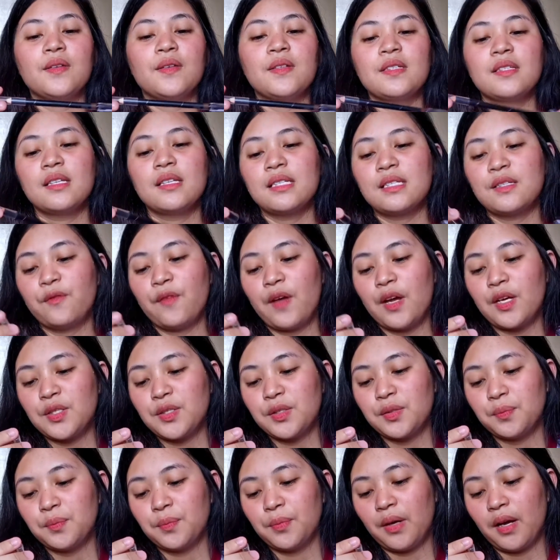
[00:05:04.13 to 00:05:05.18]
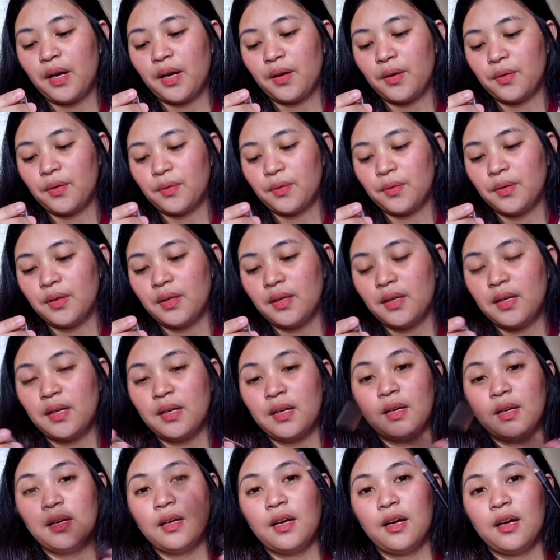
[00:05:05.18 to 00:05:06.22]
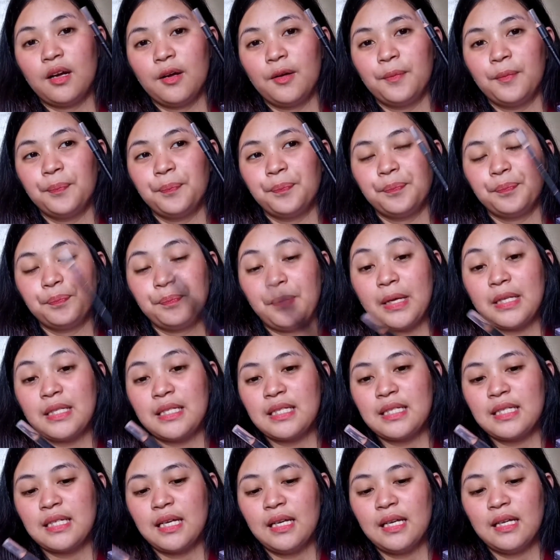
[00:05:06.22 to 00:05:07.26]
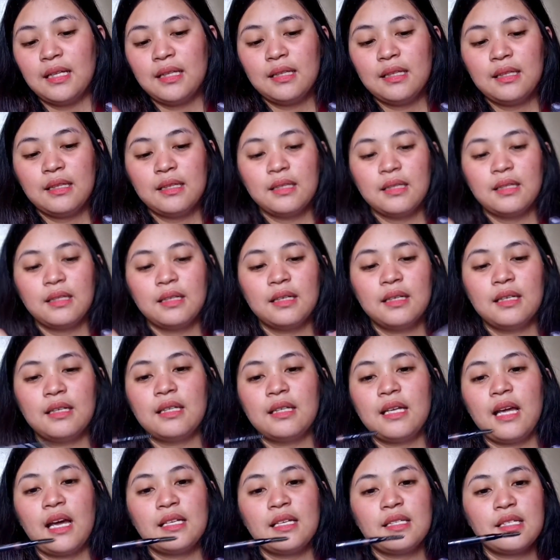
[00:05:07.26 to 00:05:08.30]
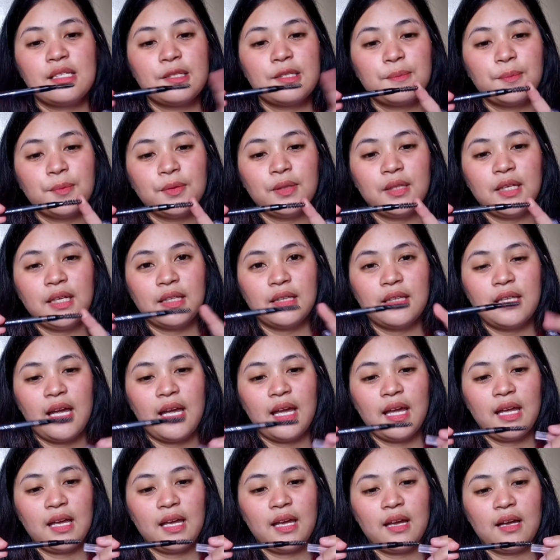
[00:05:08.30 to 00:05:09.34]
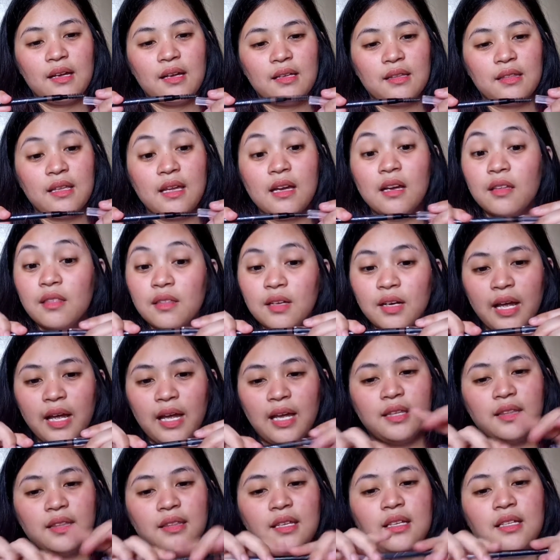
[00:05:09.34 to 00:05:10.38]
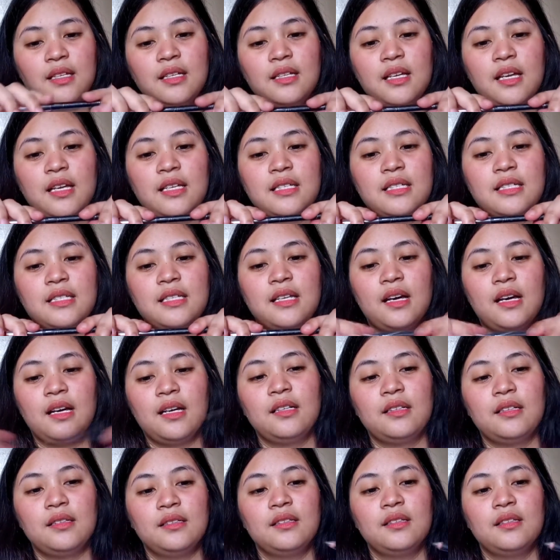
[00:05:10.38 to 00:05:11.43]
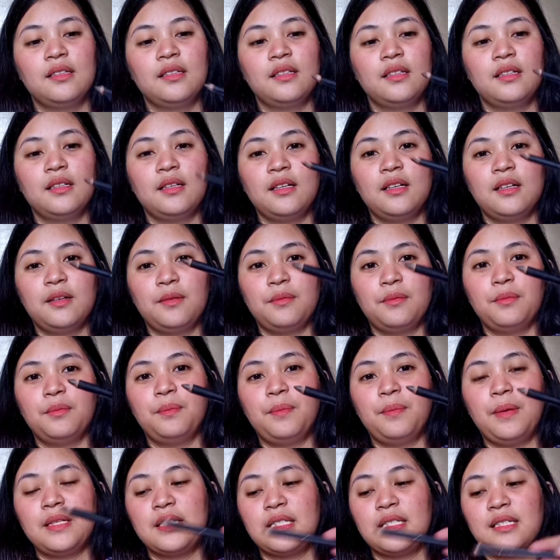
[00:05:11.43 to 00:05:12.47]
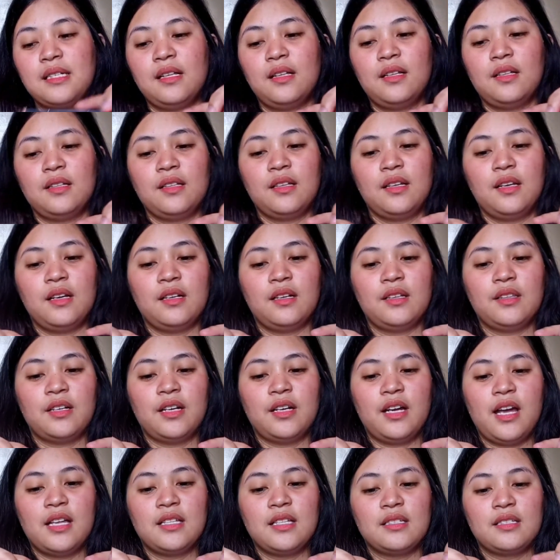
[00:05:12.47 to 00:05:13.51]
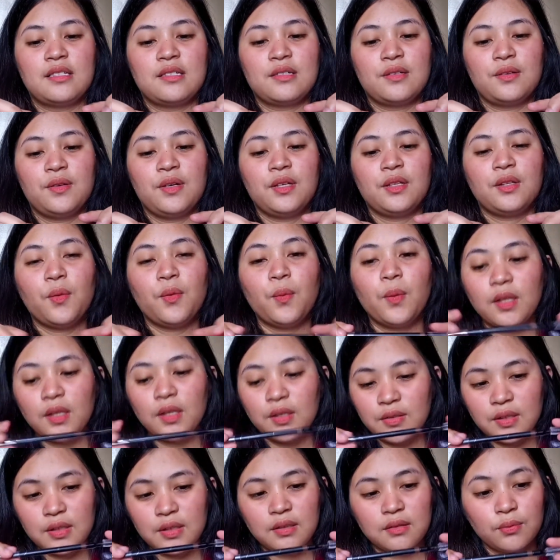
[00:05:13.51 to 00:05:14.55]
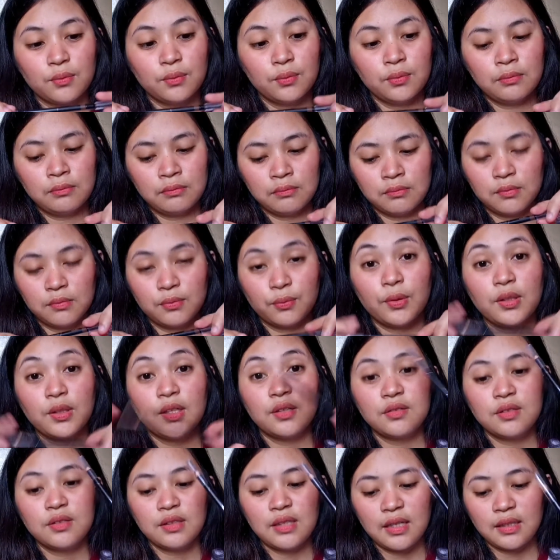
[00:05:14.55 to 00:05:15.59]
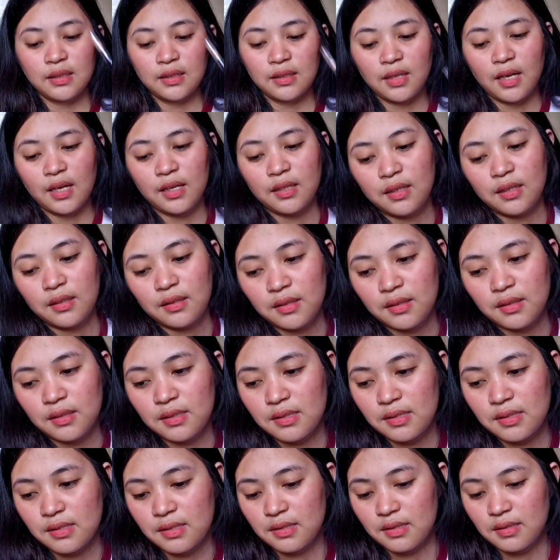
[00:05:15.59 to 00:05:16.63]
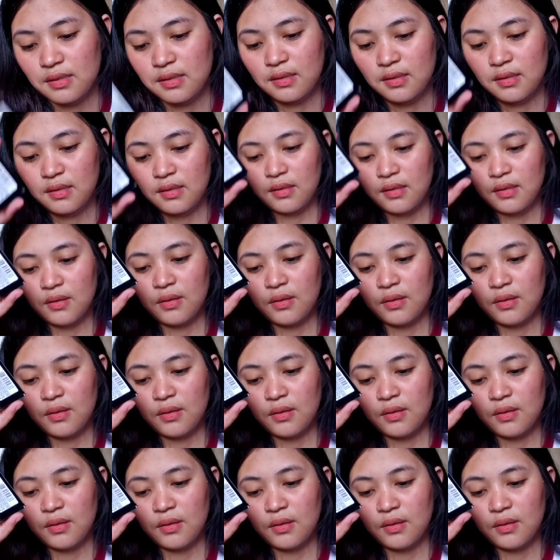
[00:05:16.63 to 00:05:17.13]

I use this fashion brow pencil. It has a spoolie at the end, the other end, then it has the pencil on the other end. So, ito 199, and then is